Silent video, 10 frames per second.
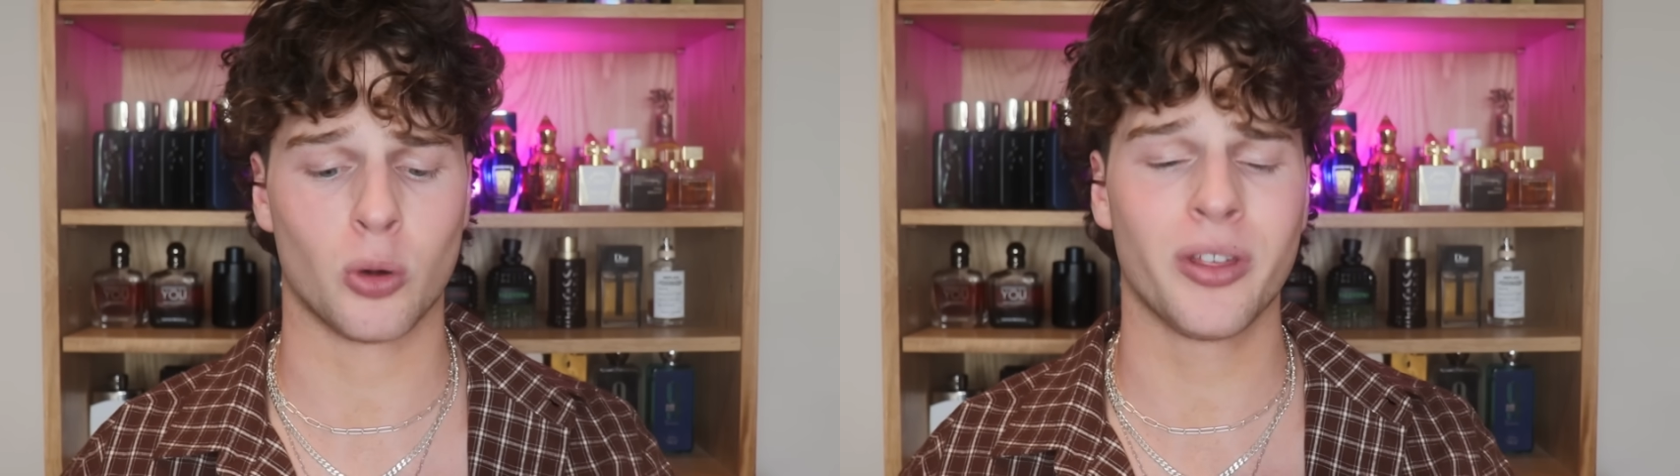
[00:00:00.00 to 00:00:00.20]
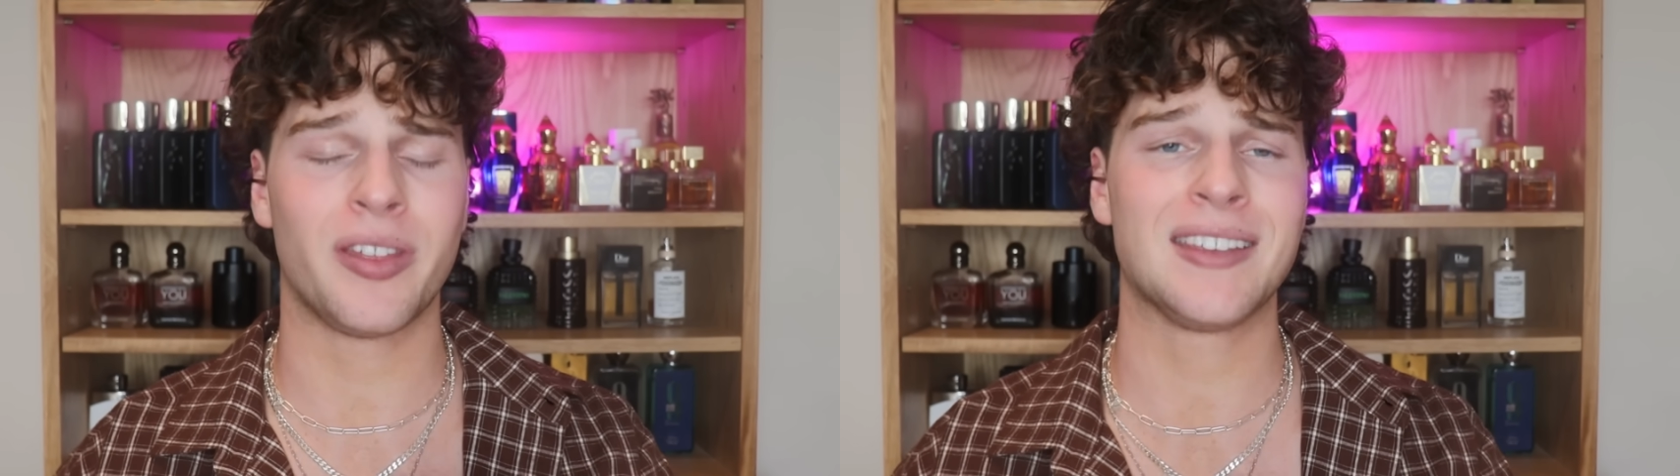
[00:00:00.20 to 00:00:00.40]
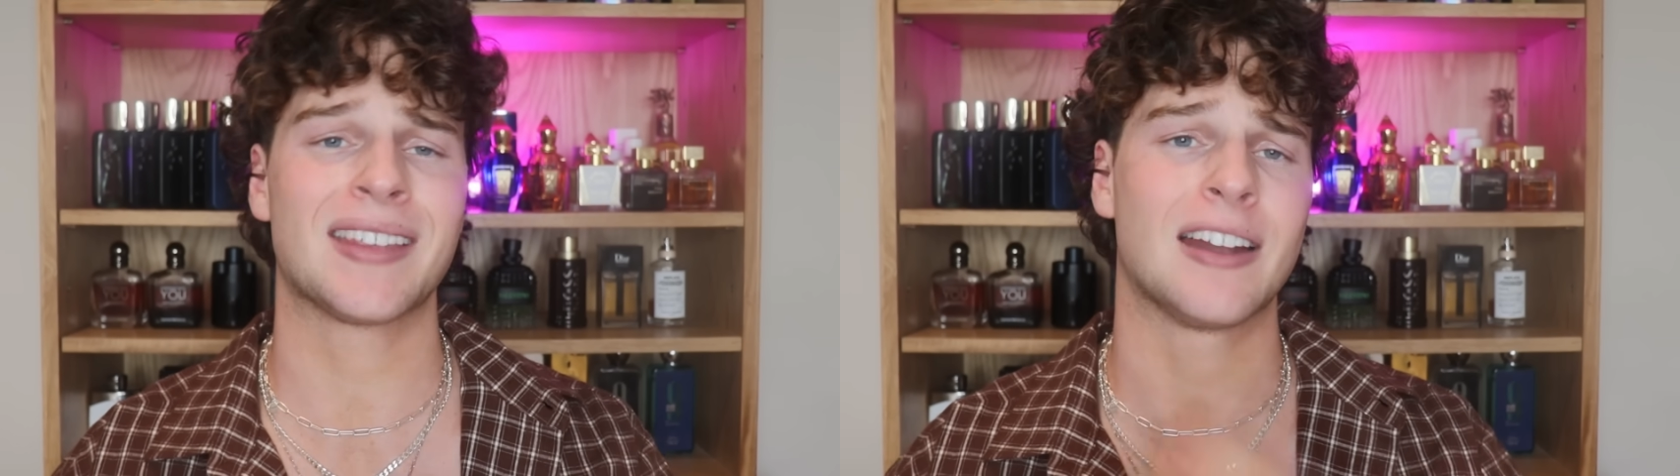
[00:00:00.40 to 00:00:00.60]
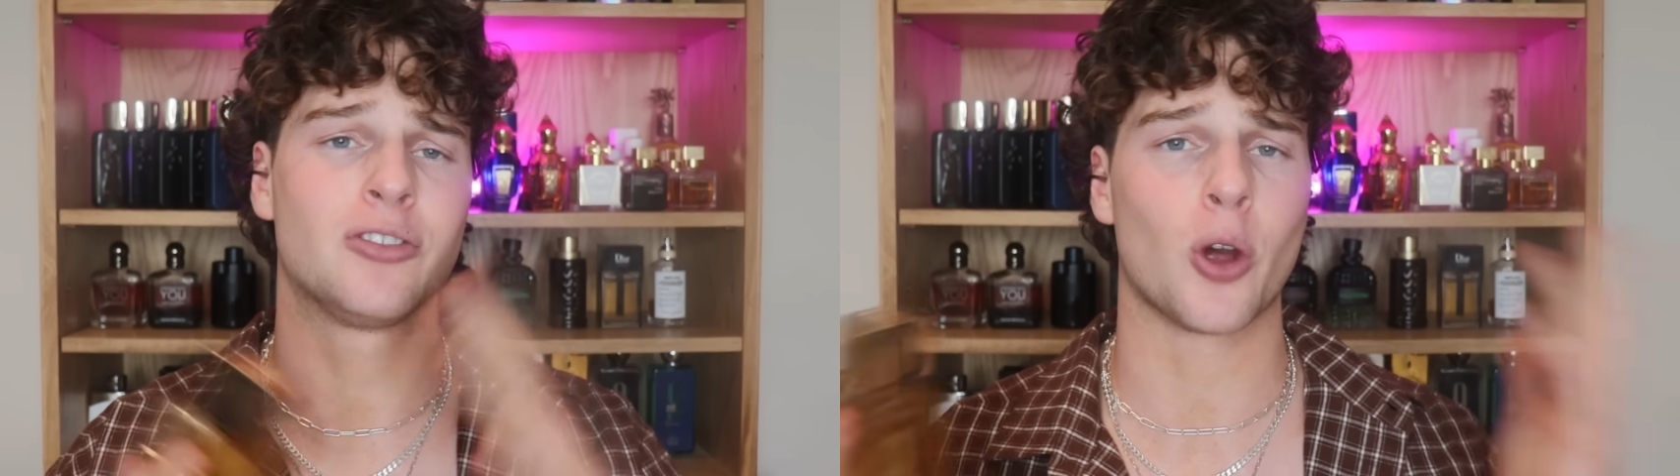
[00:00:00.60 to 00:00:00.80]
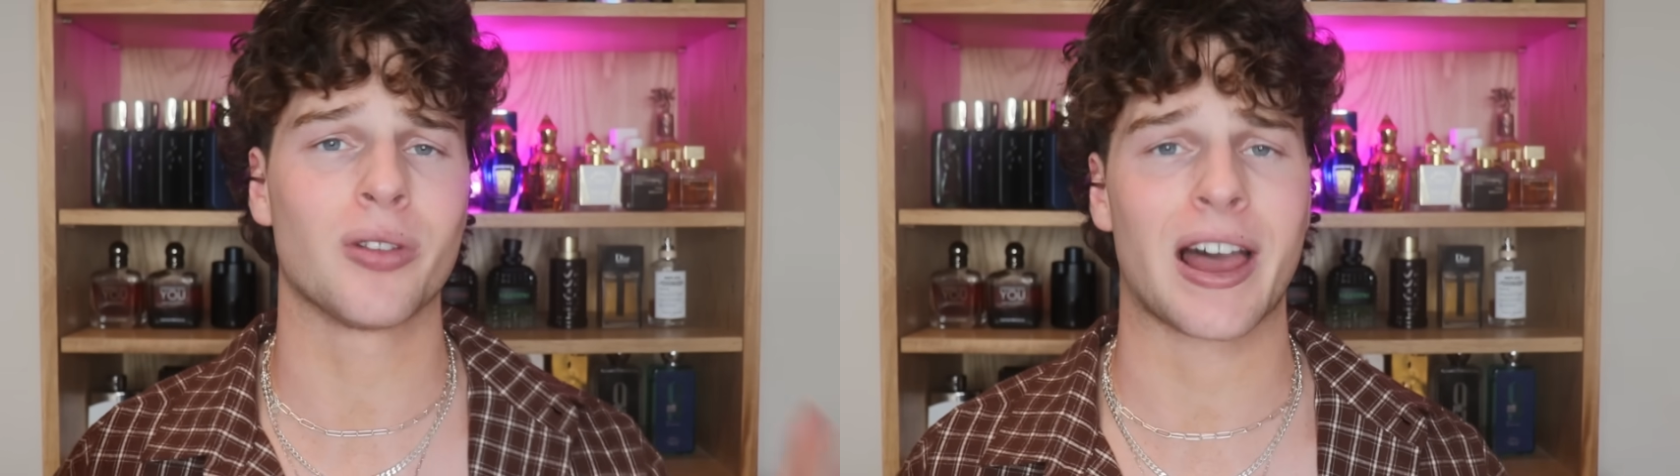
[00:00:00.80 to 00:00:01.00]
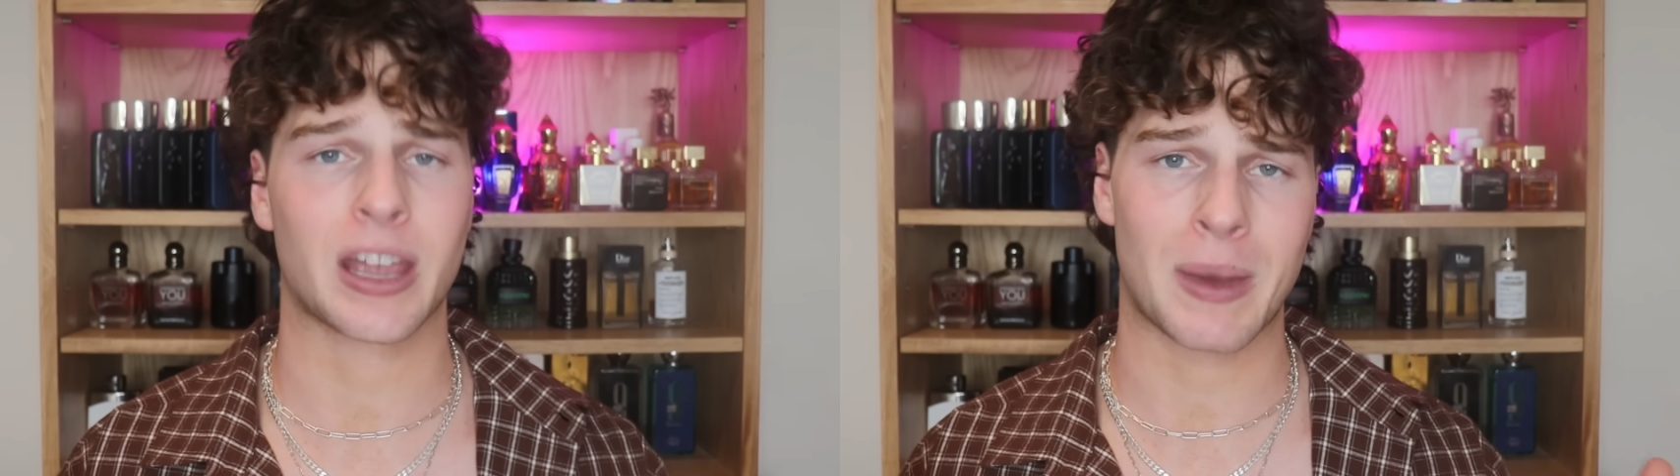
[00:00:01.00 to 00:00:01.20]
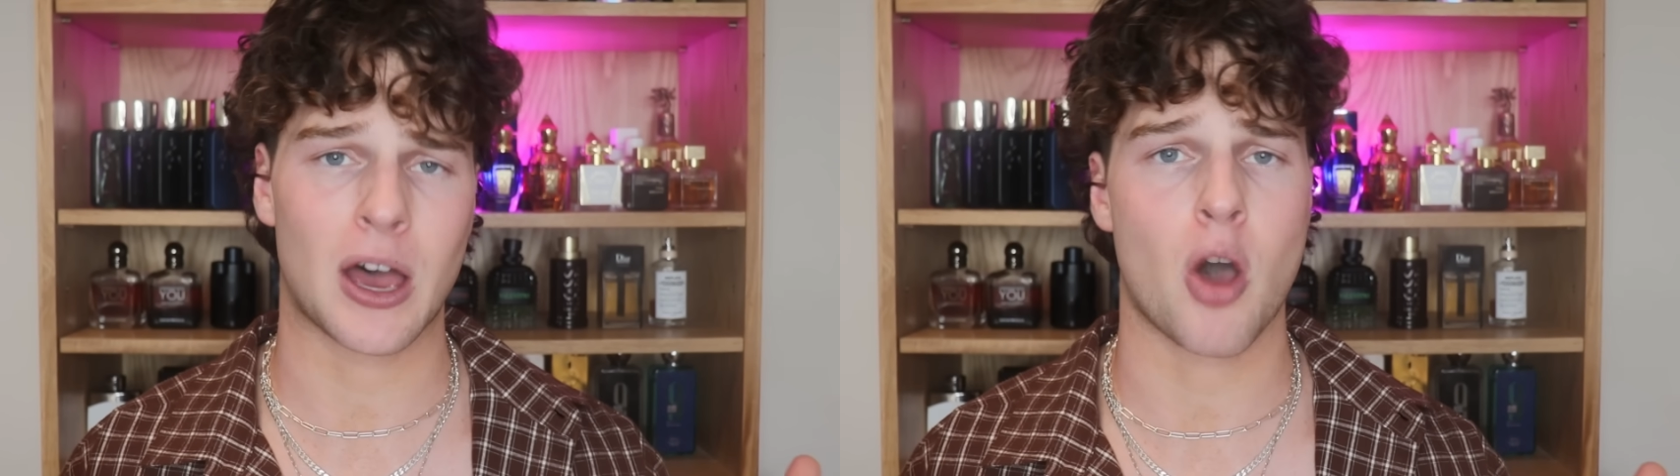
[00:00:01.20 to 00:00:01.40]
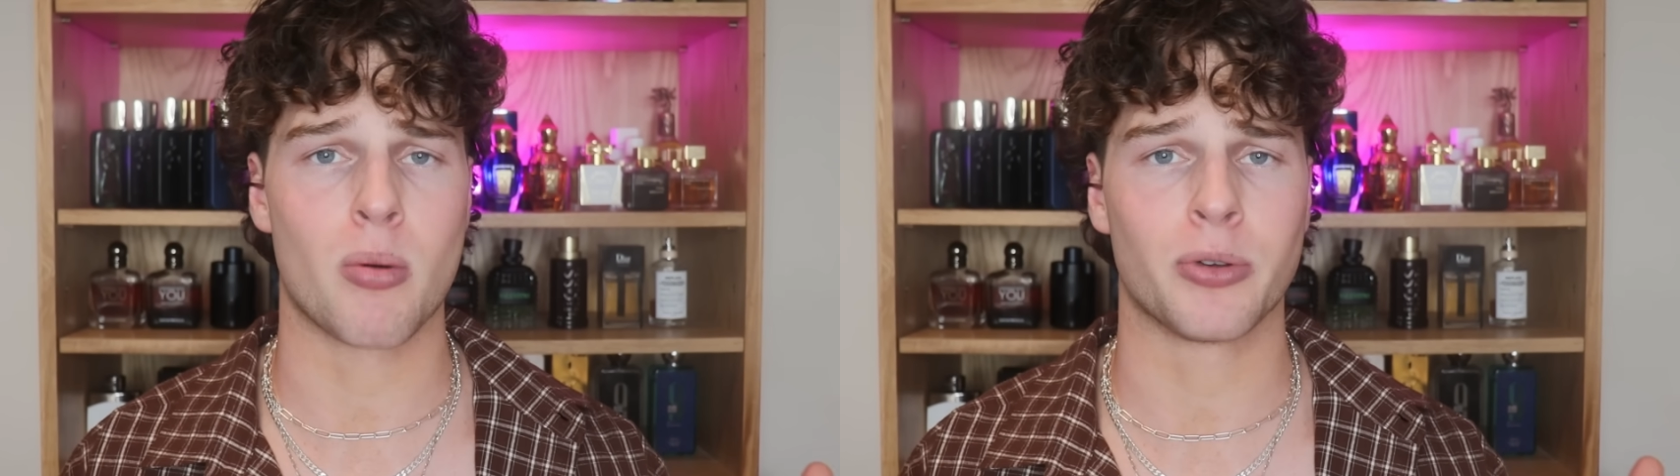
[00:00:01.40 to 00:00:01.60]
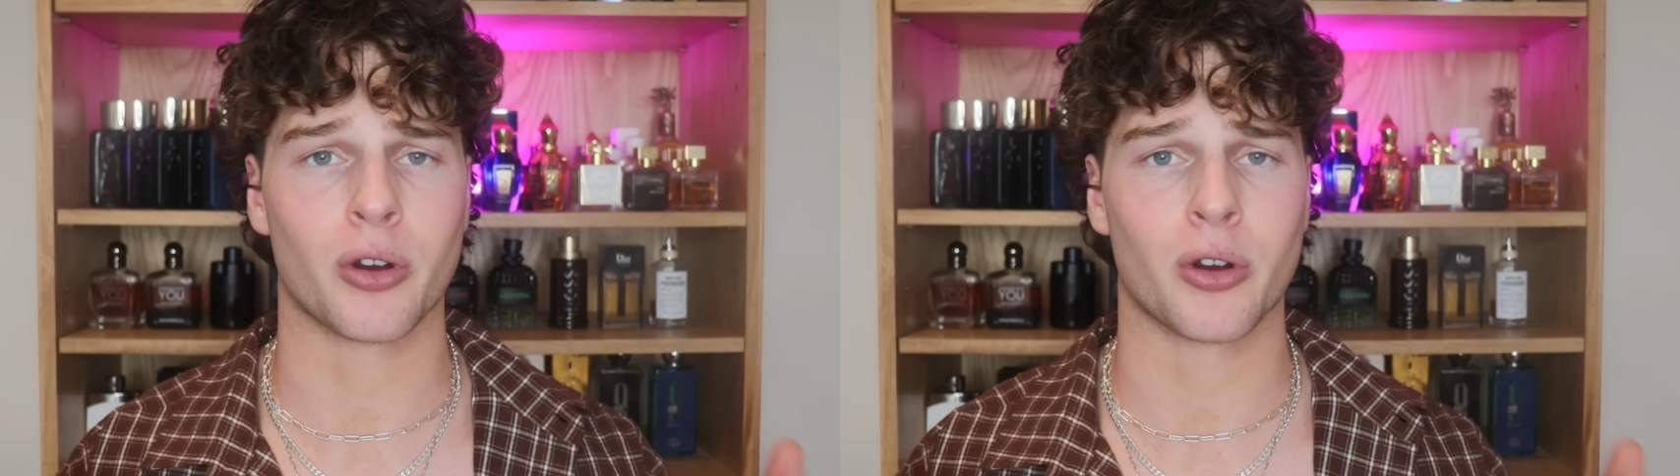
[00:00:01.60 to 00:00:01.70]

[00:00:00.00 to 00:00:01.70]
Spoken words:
All the things that I don't like about Erba